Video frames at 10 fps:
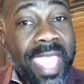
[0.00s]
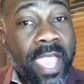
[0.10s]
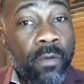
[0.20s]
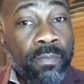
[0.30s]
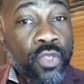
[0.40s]

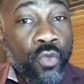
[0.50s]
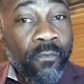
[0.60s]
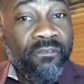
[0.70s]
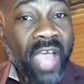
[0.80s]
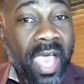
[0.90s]
help you
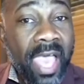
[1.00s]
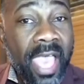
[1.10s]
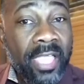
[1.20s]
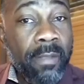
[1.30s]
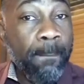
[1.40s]

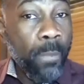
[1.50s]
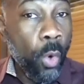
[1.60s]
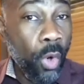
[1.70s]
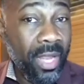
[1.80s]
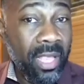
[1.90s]
find
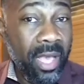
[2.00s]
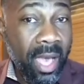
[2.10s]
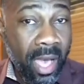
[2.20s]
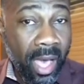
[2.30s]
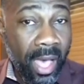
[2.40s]
more
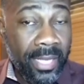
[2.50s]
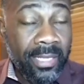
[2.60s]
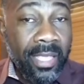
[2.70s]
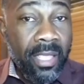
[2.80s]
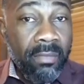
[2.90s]
God
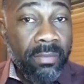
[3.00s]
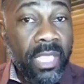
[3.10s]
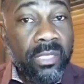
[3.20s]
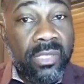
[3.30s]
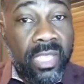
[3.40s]

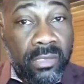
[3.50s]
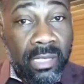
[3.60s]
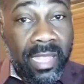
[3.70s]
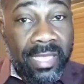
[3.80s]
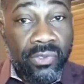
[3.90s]
because there's
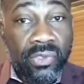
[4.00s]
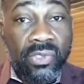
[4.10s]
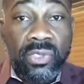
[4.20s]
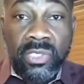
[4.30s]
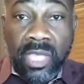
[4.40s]
less
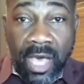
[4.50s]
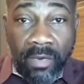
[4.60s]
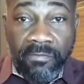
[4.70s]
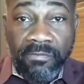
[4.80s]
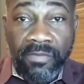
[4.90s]

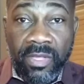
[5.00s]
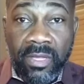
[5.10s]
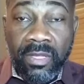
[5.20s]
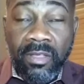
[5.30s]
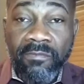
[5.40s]
stuff
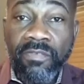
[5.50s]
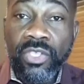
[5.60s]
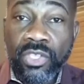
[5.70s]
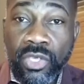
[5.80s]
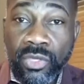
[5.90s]

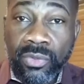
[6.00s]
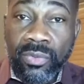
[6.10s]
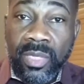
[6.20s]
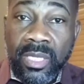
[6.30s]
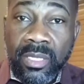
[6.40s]
for you
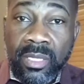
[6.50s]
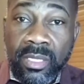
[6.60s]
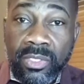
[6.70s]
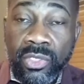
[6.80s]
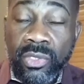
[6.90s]

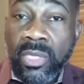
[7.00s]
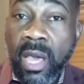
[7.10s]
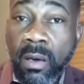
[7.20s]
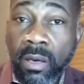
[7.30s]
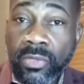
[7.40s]
to
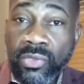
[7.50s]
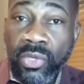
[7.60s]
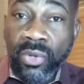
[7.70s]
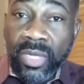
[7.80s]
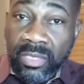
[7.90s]
cause
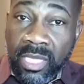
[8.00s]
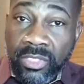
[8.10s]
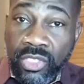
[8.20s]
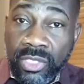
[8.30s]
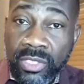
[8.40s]
your
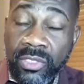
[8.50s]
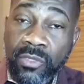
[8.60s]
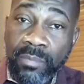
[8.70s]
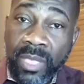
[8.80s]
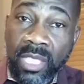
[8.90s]
attention
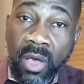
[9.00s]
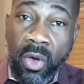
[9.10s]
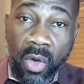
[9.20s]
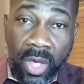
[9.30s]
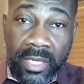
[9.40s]
to be
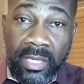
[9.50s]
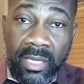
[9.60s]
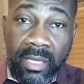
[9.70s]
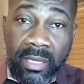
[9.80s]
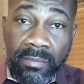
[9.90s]
on
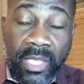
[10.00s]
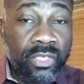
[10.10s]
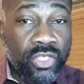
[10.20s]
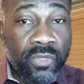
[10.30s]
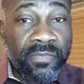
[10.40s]

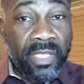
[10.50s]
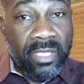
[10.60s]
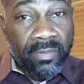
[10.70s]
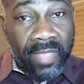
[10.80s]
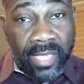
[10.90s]
because you think
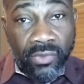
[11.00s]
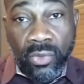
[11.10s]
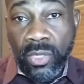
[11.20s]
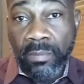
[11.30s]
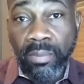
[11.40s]
that that's
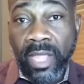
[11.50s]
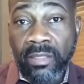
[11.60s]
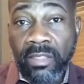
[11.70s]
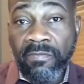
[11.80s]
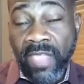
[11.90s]
going to
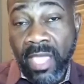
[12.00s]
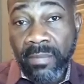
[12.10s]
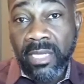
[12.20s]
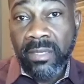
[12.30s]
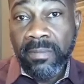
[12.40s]
break the
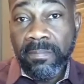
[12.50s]
famine.